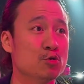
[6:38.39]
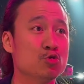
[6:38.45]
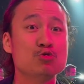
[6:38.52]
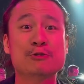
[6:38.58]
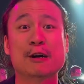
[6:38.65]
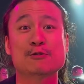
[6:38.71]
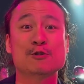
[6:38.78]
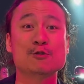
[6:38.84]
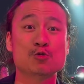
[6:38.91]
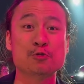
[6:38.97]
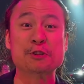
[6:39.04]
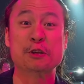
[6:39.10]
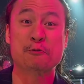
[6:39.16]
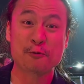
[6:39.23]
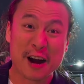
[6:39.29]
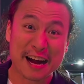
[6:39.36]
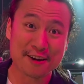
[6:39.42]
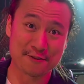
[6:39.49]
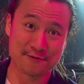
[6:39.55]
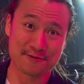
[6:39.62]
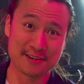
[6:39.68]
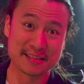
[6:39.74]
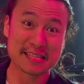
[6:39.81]
2025,
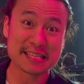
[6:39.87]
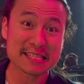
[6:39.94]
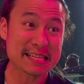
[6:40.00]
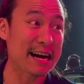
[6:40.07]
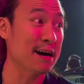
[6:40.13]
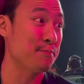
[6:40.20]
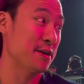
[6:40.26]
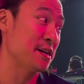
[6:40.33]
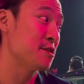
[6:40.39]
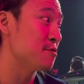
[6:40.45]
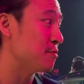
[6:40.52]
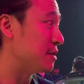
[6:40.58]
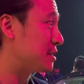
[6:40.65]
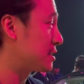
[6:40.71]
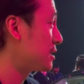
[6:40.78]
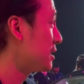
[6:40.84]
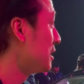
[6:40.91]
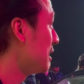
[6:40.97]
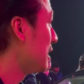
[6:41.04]
and this car, mind you, it's